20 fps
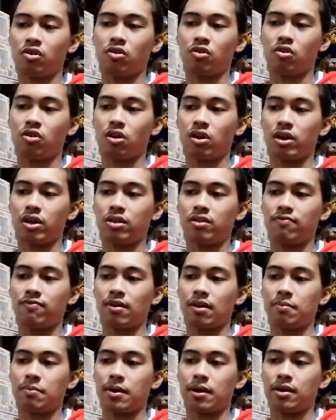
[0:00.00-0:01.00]
already
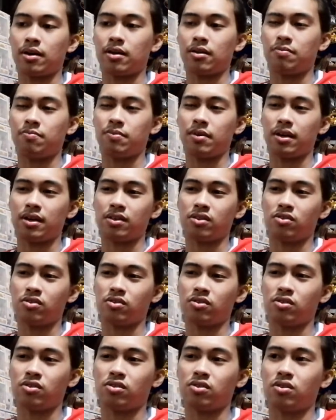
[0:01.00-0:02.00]
500
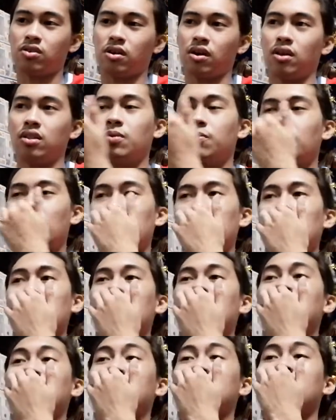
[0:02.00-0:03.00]
pesos. The problem
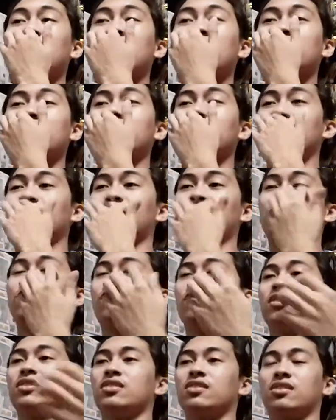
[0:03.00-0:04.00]
with the Naruto
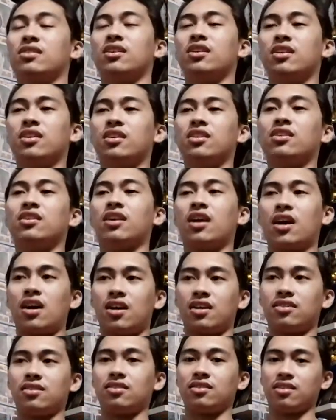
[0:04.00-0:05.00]
71s, they're
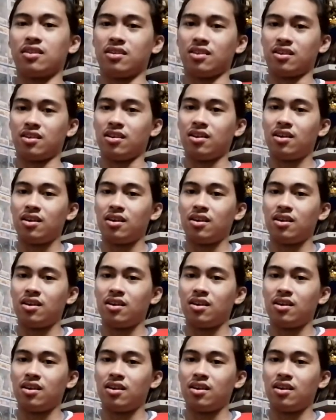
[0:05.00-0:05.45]
not gonna